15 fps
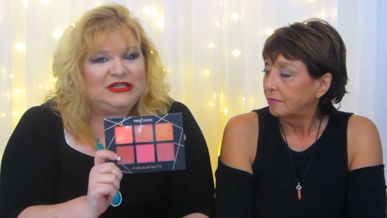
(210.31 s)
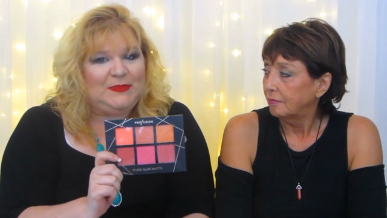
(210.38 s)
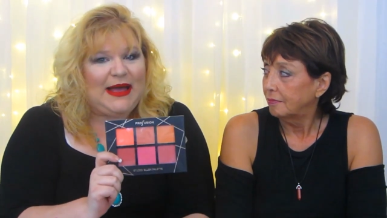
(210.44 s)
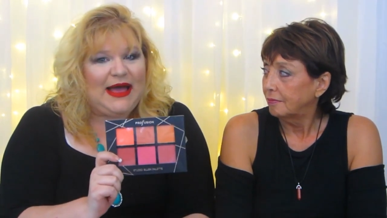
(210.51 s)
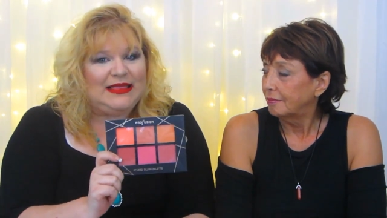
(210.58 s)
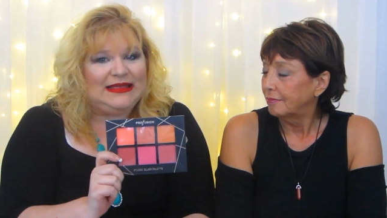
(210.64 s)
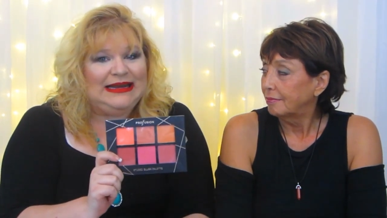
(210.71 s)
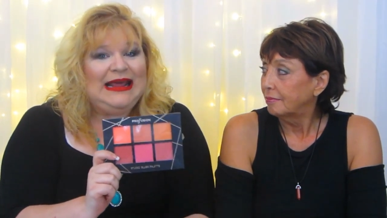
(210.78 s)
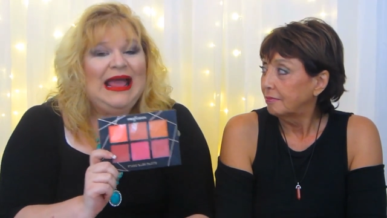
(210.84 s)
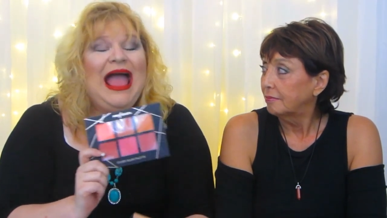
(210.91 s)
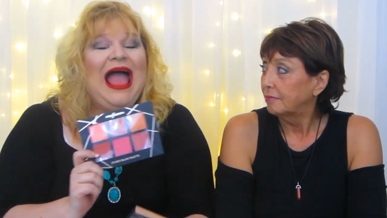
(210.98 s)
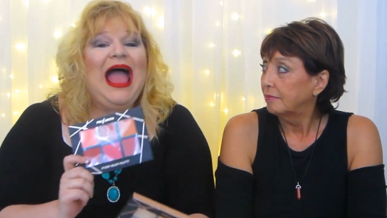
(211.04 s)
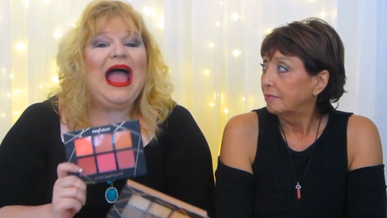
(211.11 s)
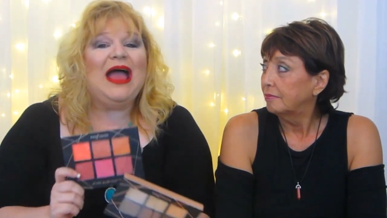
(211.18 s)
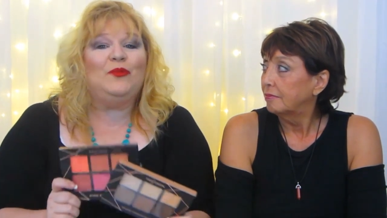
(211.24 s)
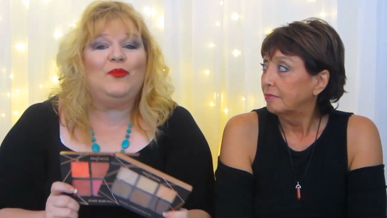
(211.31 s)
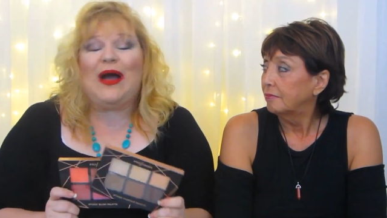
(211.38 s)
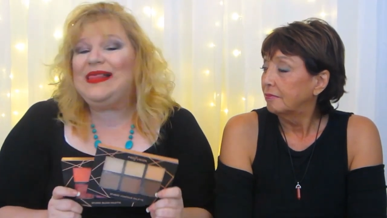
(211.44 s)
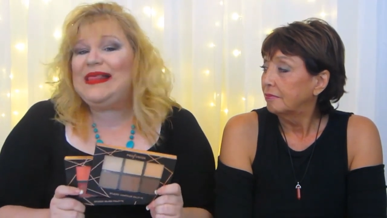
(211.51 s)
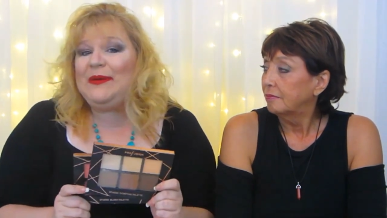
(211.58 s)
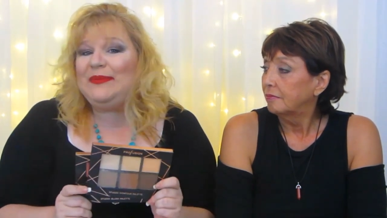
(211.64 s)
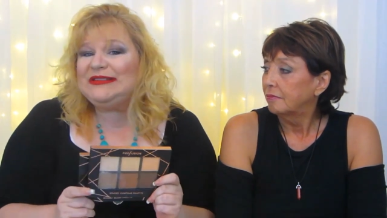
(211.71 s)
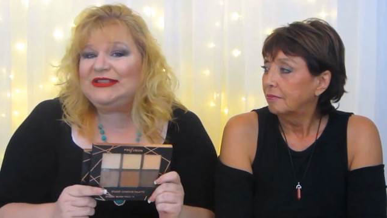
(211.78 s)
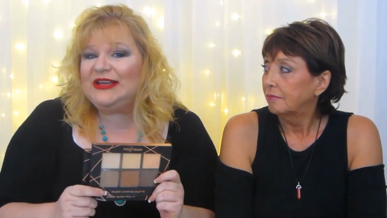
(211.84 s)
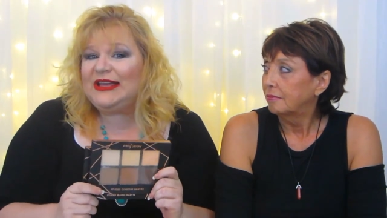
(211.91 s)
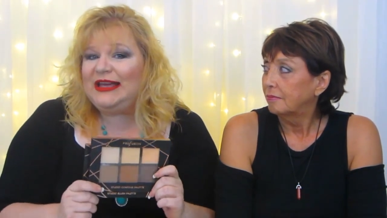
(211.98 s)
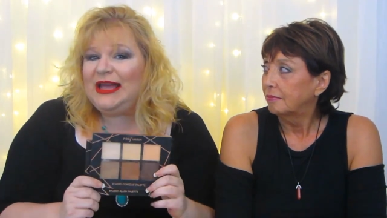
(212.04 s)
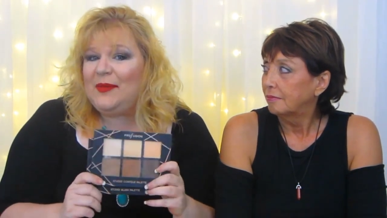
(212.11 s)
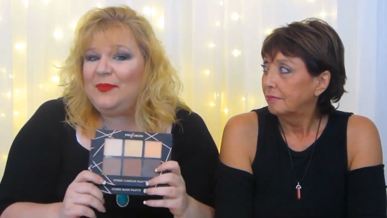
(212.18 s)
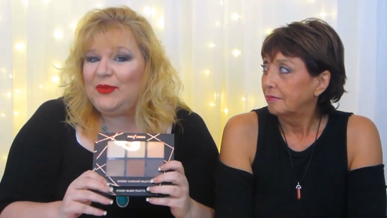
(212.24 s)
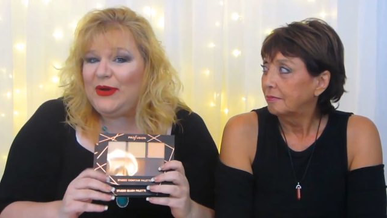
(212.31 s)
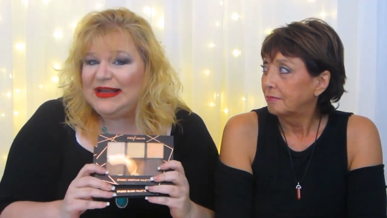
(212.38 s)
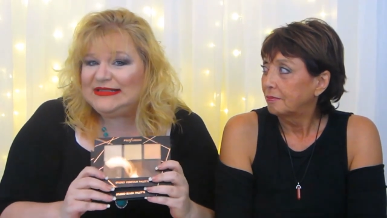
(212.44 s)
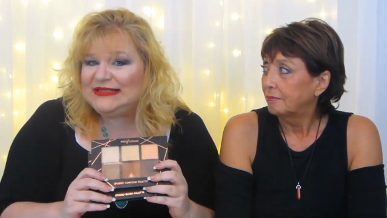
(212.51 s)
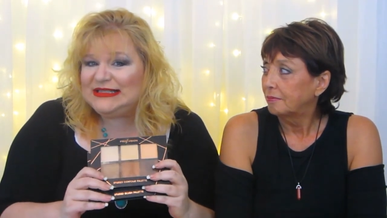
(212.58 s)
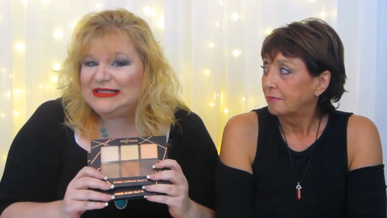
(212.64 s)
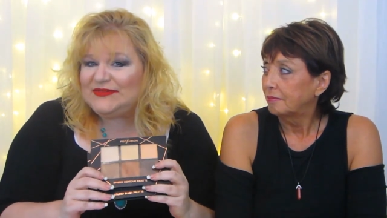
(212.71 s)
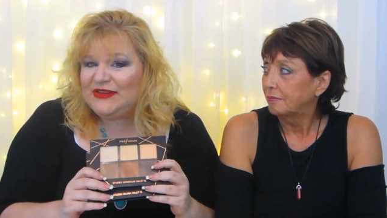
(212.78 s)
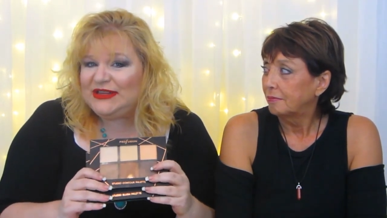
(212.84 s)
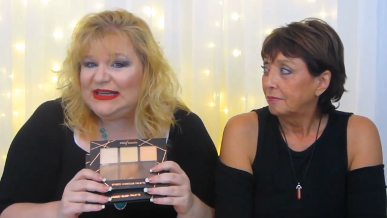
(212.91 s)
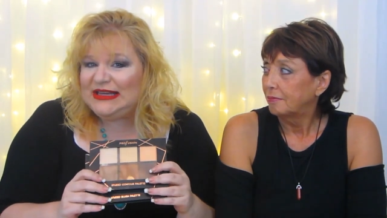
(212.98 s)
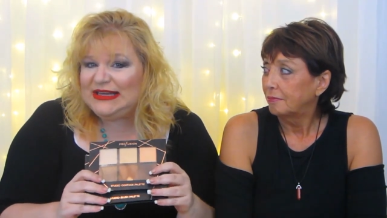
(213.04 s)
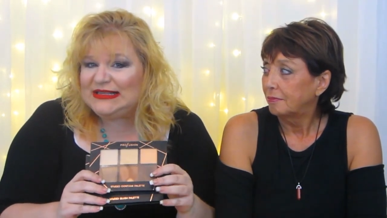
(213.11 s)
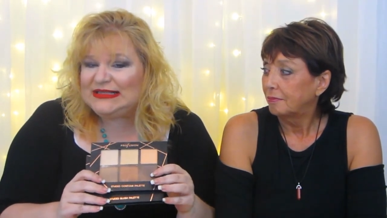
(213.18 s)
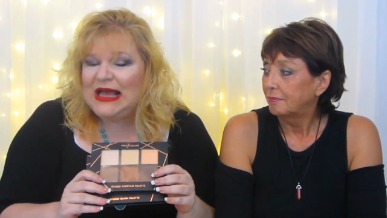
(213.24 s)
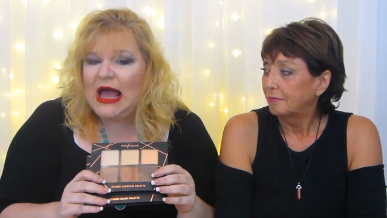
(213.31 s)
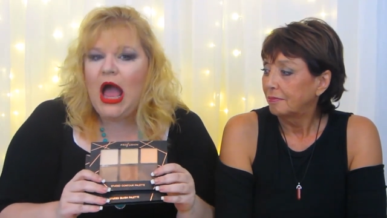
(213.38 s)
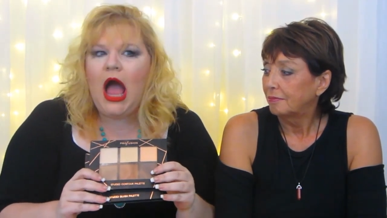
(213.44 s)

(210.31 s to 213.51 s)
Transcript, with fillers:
Speaker 1: palette. And while I was looking up prices for these,